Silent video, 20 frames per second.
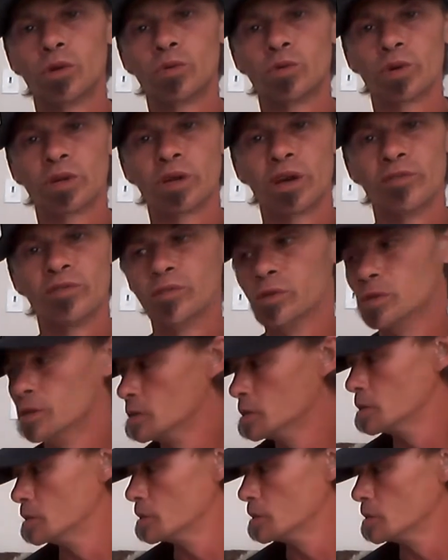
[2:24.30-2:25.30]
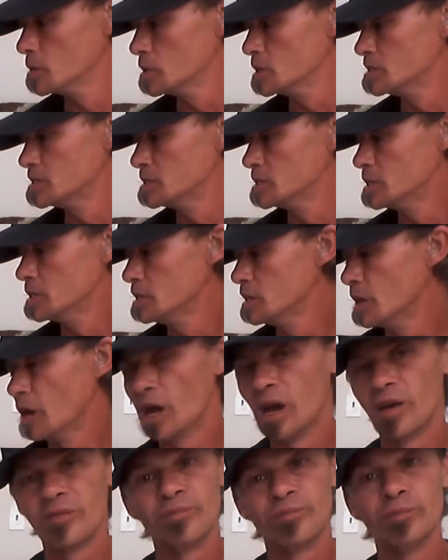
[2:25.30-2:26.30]
chord we're covering here is the
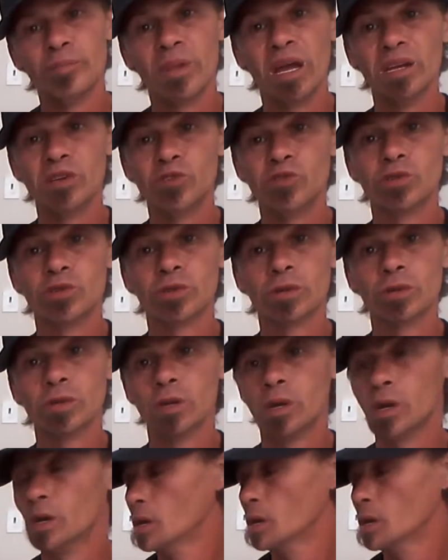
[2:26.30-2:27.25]
F major,